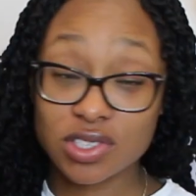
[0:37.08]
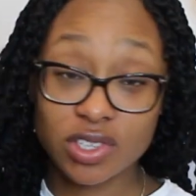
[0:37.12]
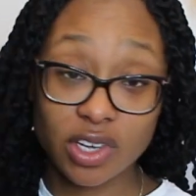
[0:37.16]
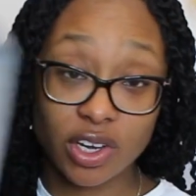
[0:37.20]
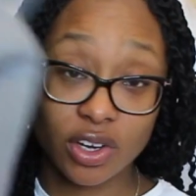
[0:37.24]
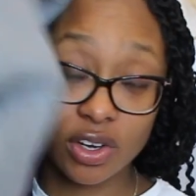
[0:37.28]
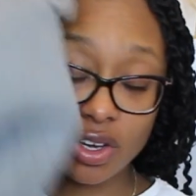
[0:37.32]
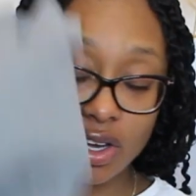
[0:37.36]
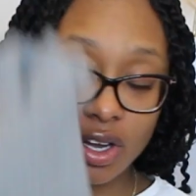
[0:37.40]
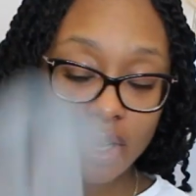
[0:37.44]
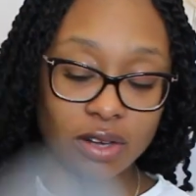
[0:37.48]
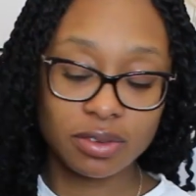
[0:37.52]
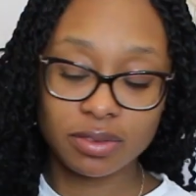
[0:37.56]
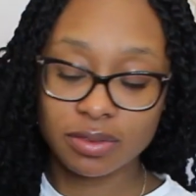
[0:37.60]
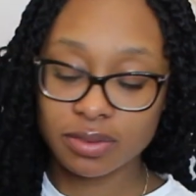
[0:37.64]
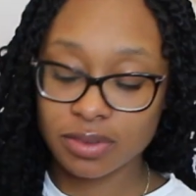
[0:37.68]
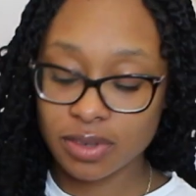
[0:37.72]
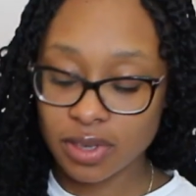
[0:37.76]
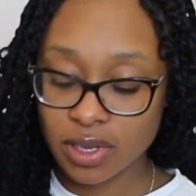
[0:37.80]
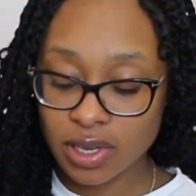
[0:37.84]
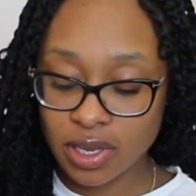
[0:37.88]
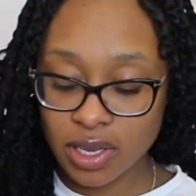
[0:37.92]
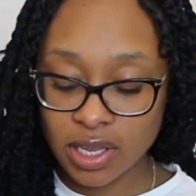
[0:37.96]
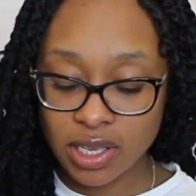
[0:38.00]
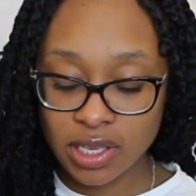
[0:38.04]
start off,
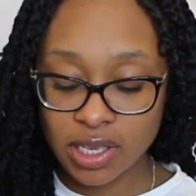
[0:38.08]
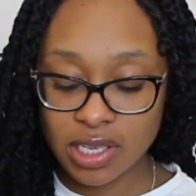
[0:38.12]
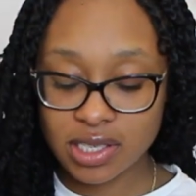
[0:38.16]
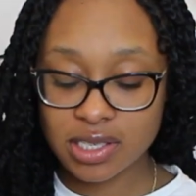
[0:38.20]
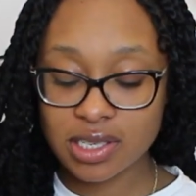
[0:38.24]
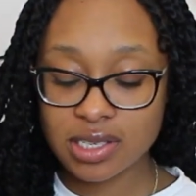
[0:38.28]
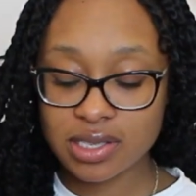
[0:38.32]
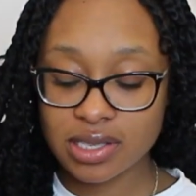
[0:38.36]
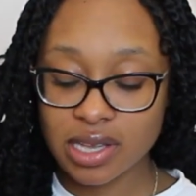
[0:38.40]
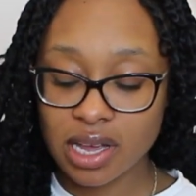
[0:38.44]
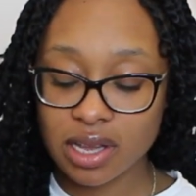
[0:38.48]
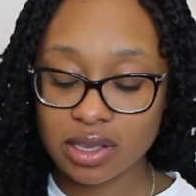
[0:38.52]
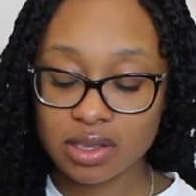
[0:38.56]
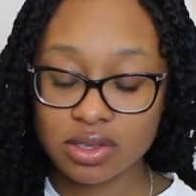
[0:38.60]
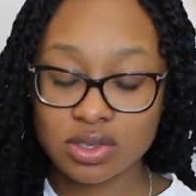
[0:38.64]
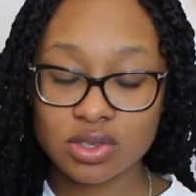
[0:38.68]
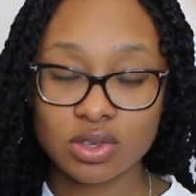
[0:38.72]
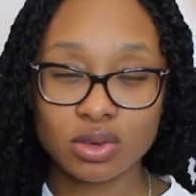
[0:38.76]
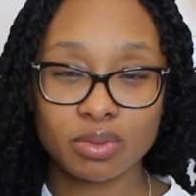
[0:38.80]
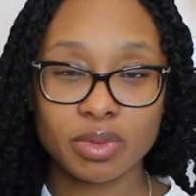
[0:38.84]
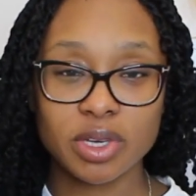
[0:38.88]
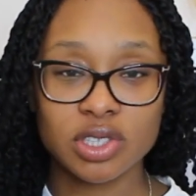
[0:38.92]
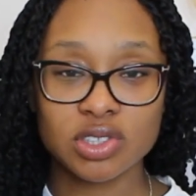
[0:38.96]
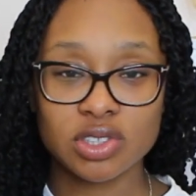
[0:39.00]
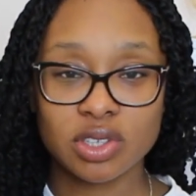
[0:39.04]
this is not
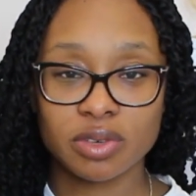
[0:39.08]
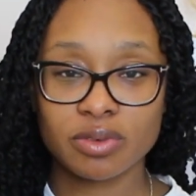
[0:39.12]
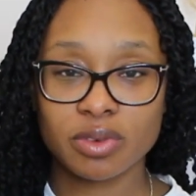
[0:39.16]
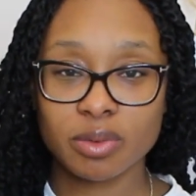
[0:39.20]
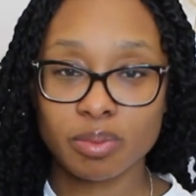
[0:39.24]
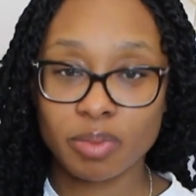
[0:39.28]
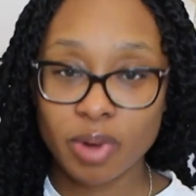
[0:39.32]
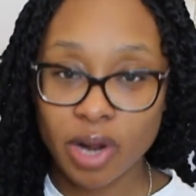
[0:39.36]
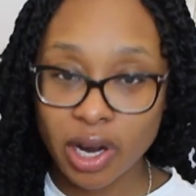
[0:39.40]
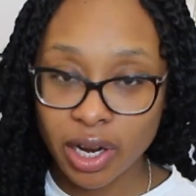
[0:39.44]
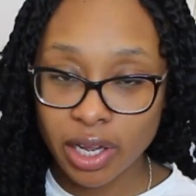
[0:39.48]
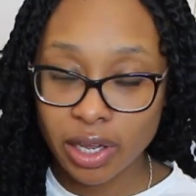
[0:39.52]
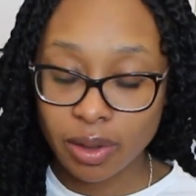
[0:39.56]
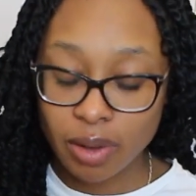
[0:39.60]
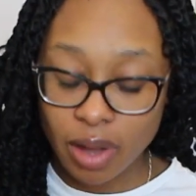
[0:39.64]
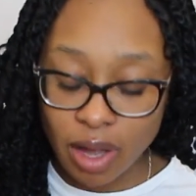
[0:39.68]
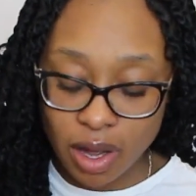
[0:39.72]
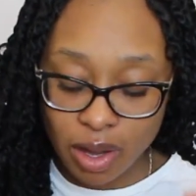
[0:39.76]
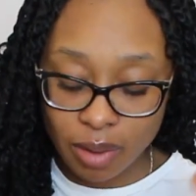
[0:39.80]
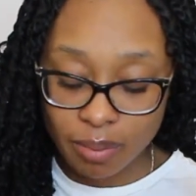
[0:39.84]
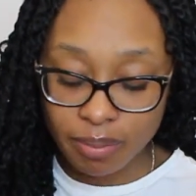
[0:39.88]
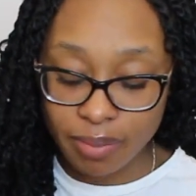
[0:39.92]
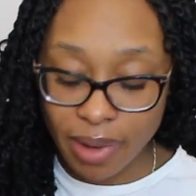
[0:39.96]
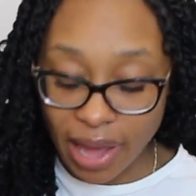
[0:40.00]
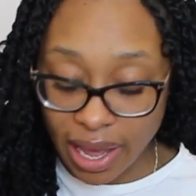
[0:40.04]
so much of a
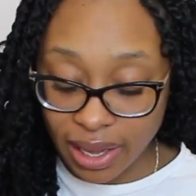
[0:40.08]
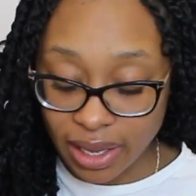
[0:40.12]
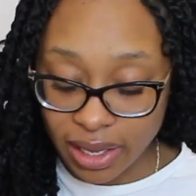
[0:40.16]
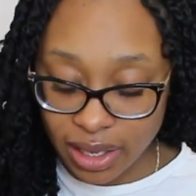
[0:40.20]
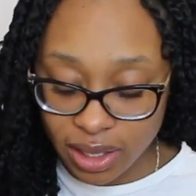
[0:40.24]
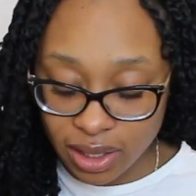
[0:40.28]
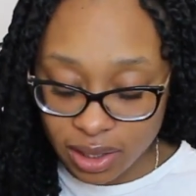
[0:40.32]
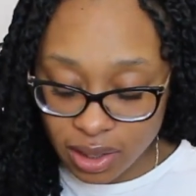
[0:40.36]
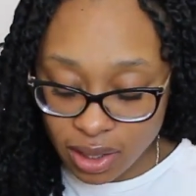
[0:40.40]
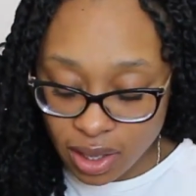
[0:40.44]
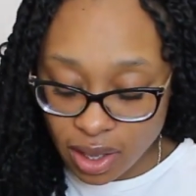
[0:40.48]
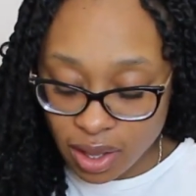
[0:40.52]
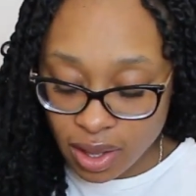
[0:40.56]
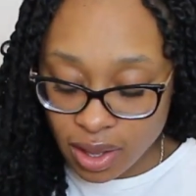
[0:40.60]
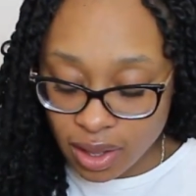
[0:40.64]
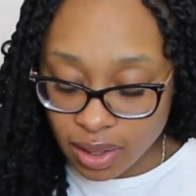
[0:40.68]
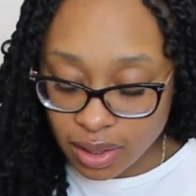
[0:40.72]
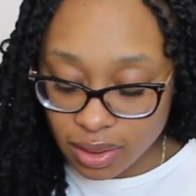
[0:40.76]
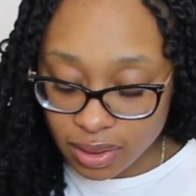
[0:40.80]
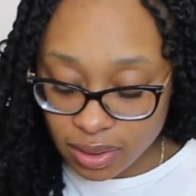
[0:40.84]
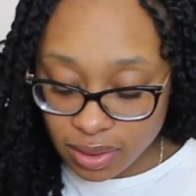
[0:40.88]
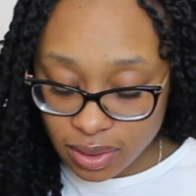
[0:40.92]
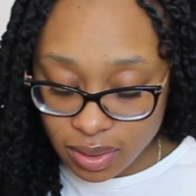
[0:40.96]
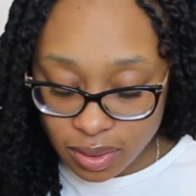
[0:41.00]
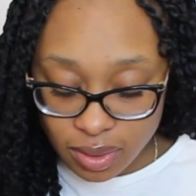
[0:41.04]
packing
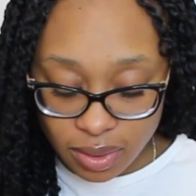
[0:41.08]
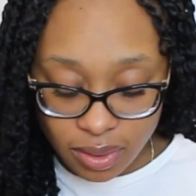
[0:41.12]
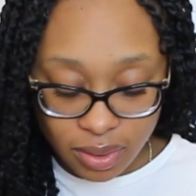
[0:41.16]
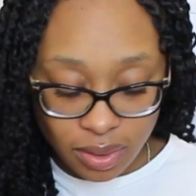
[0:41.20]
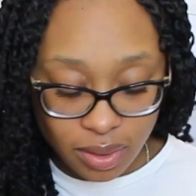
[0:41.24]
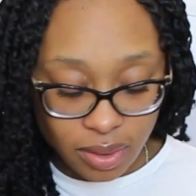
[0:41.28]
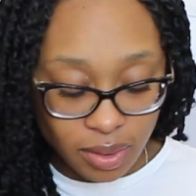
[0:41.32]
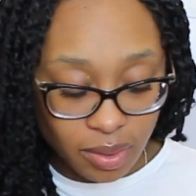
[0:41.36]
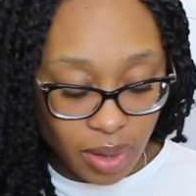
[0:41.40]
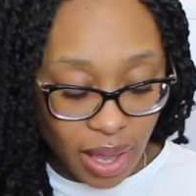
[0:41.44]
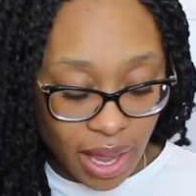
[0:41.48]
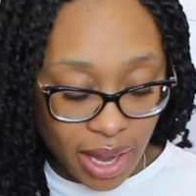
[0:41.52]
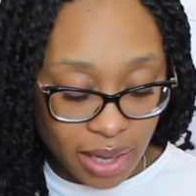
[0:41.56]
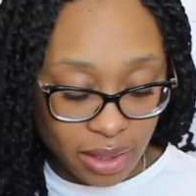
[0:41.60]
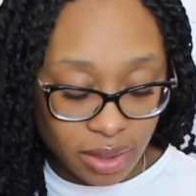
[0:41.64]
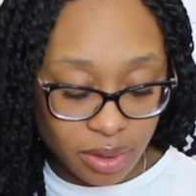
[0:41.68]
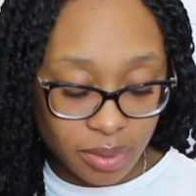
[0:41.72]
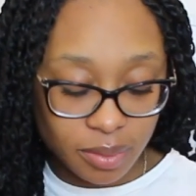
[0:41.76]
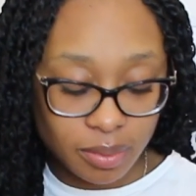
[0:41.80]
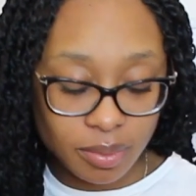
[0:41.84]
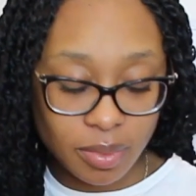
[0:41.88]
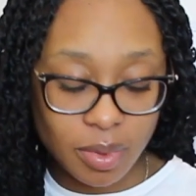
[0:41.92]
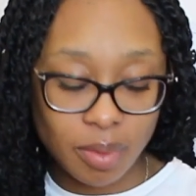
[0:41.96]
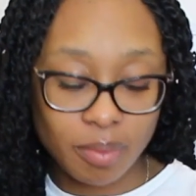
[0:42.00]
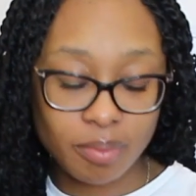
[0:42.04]

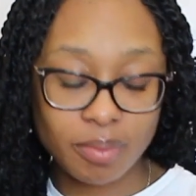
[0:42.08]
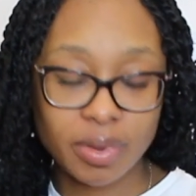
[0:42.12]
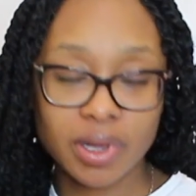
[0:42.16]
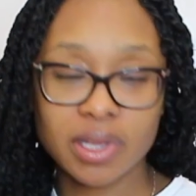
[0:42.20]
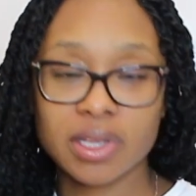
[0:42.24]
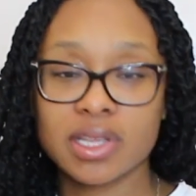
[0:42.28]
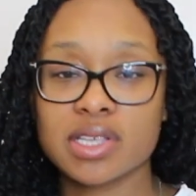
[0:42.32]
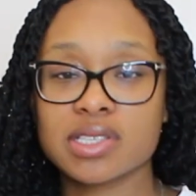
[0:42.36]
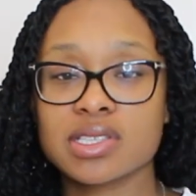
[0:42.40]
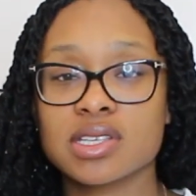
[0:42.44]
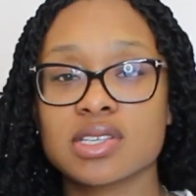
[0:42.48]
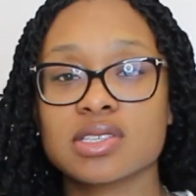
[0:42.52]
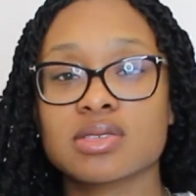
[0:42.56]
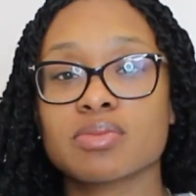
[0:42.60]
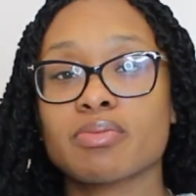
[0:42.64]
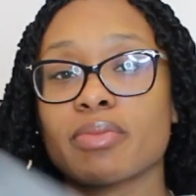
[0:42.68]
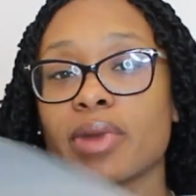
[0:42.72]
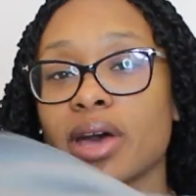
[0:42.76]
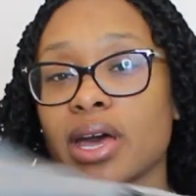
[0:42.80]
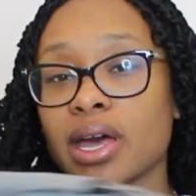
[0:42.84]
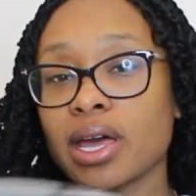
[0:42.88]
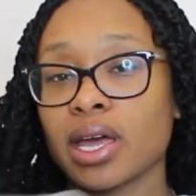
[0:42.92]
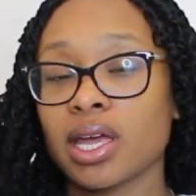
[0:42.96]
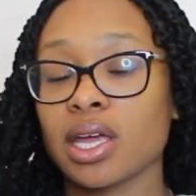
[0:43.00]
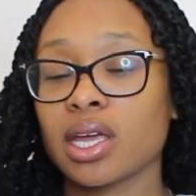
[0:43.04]
item, but this is
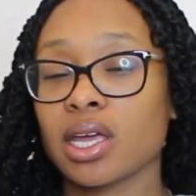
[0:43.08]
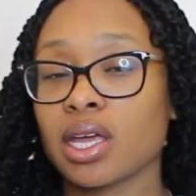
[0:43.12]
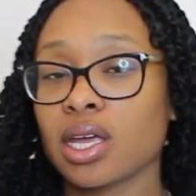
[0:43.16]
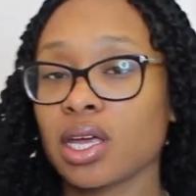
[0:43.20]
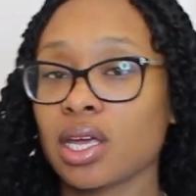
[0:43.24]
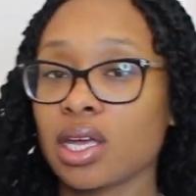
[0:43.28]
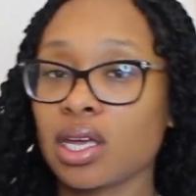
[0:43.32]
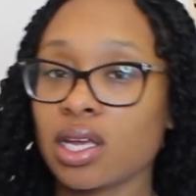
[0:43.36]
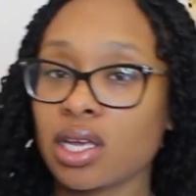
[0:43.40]
my